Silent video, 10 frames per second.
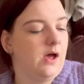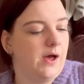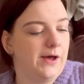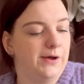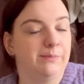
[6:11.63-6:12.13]

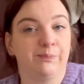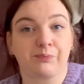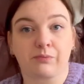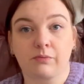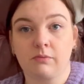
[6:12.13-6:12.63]
Um,
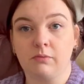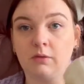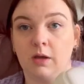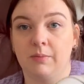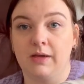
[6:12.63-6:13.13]

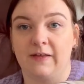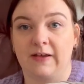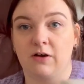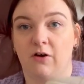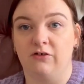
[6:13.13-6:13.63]
but yeah,
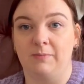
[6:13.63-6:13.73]
they cost